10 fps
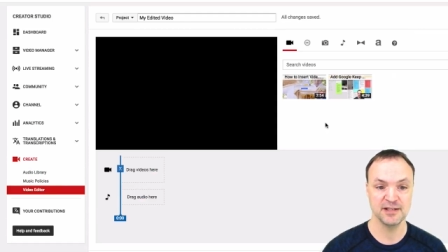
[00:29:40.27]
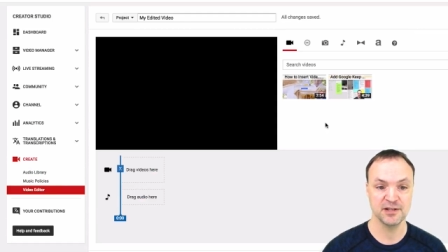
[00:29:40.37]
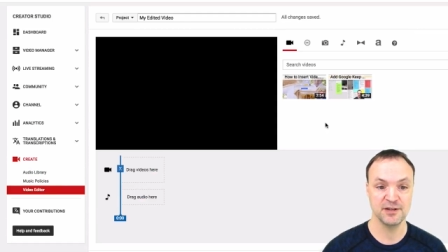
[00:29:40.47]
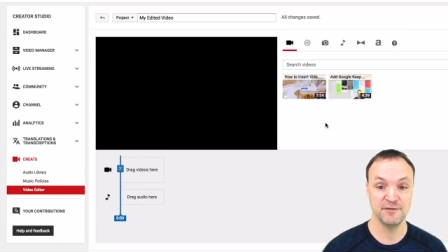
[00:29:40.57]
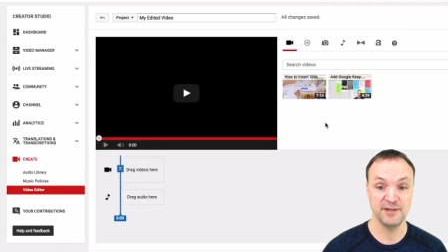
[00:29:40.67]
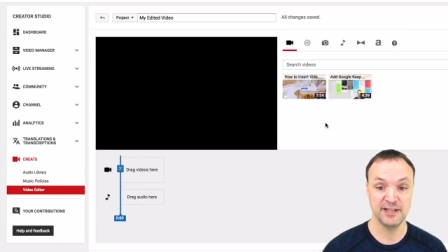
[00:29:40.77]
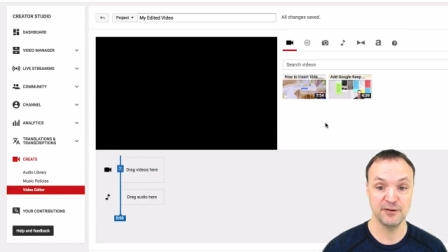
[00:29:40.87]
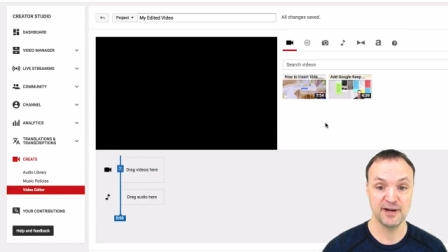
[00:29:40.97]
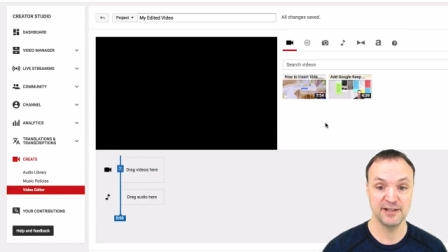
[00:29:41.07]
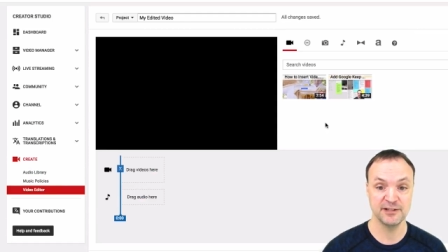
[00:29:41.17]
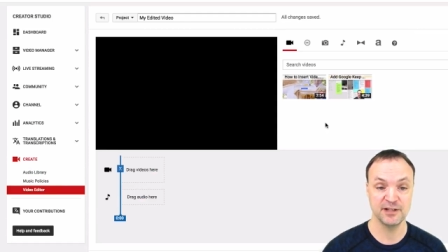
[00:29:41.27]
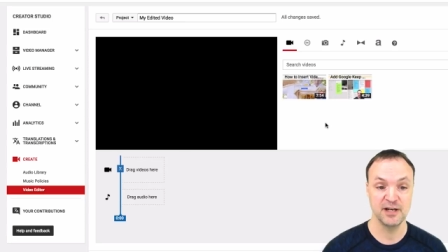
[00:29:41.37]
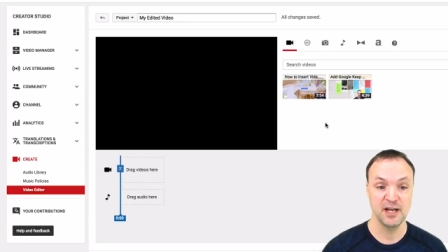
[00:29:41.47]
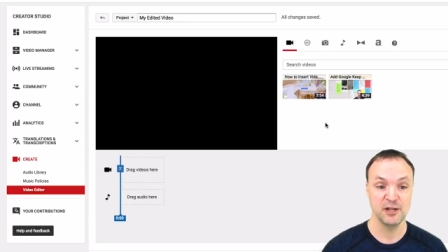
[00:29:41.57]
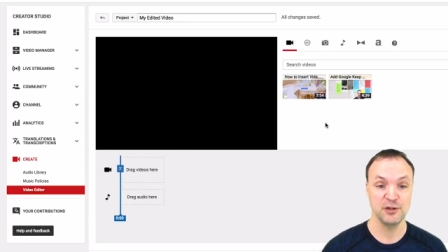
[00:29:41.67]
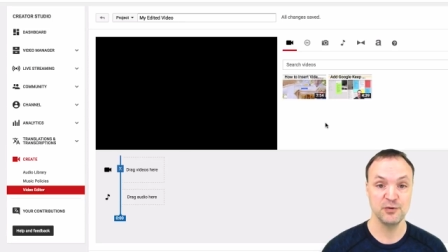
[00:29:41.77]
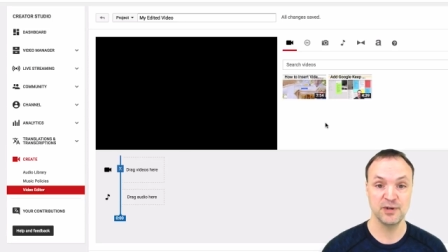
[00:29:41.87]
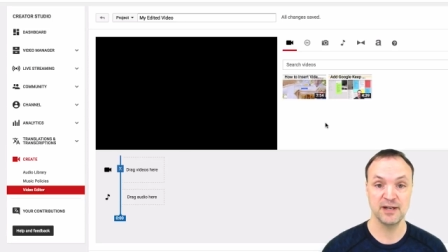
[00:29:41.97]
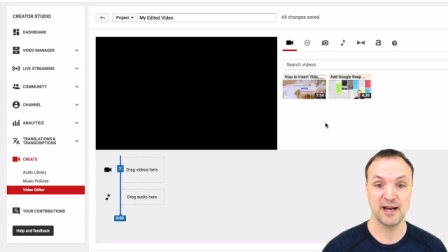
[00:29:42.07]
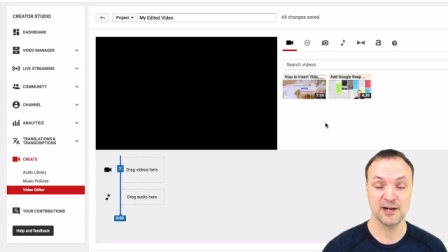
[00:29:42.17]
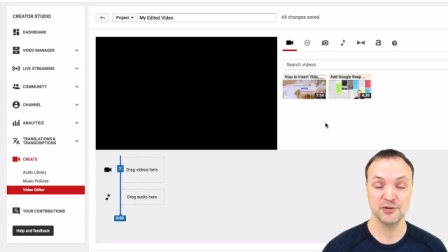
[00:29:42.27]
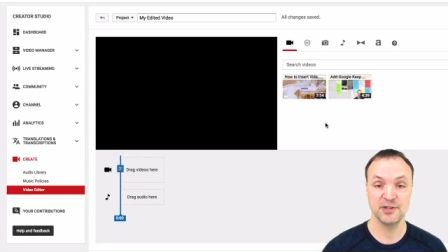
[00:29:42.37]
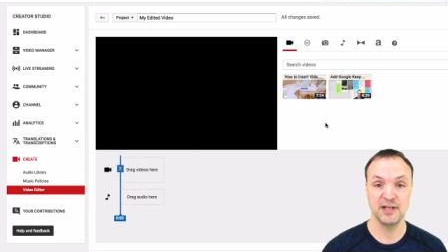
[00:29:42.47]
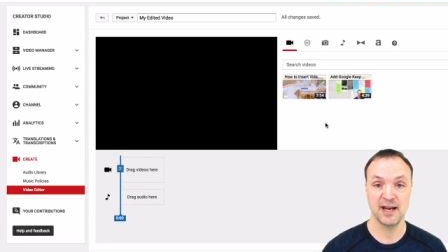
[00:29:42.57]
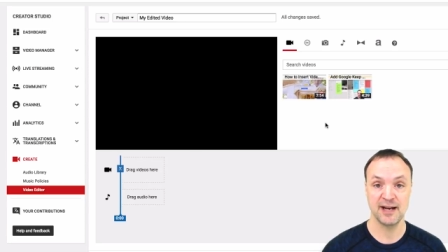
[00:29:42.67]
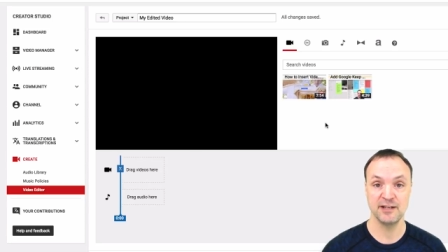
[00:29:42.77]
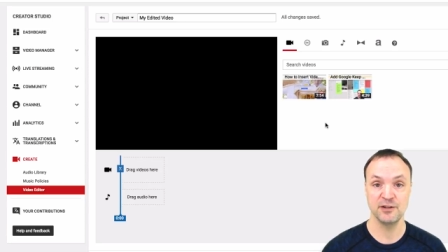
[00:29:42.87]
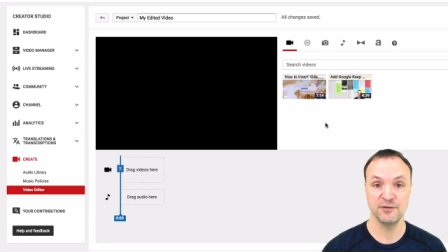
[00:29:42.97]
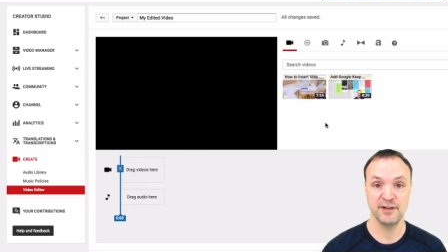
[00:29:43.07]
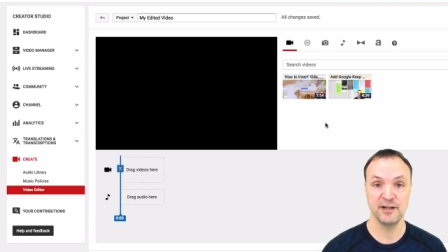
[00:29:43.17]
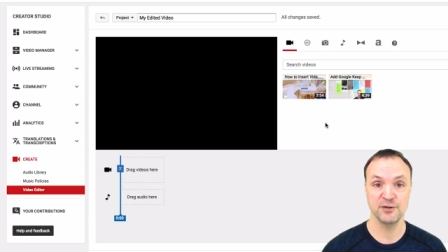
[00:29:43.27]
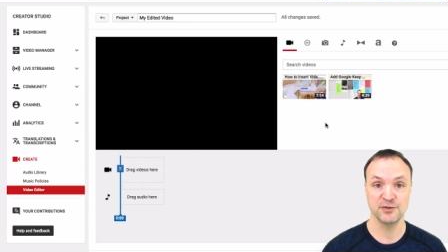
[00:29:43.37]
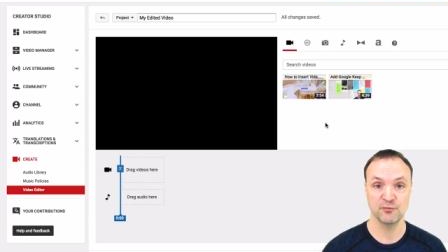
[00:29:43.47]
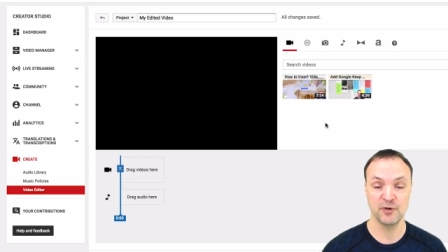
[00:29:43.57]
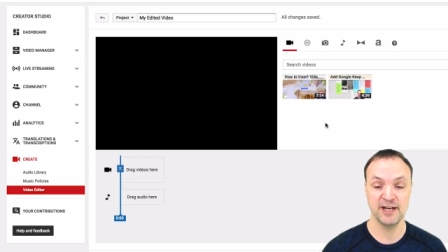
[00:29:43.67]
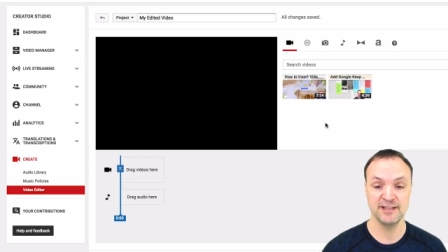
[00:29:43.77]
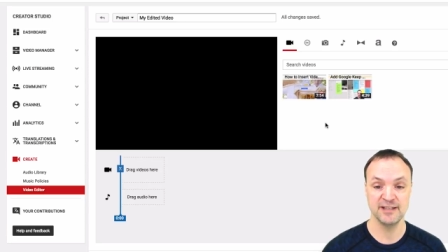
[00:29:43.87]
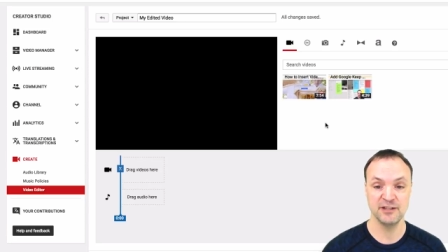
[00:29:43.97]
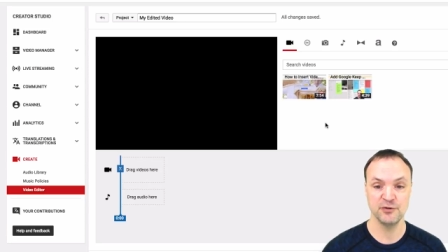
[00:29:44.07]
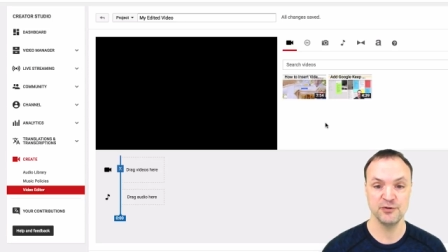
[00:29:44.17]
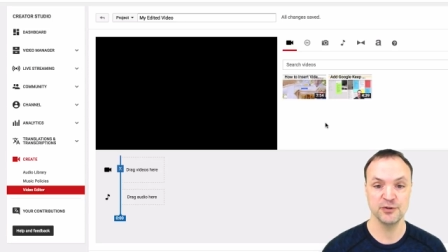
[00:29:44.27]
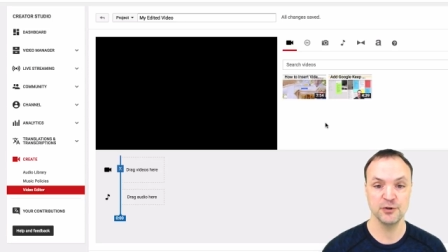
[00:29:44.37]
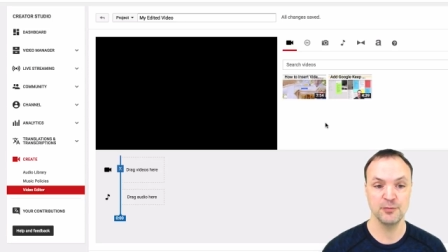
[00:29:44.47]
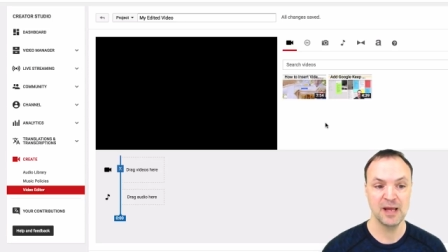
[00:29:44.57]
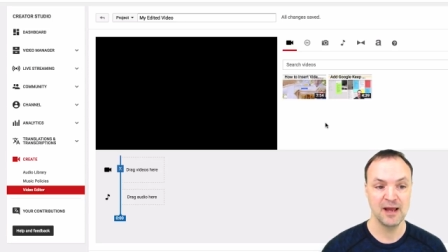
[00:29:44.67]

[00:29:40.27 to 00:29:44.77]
on the video editor. You can actually edit your videos right in YouTube.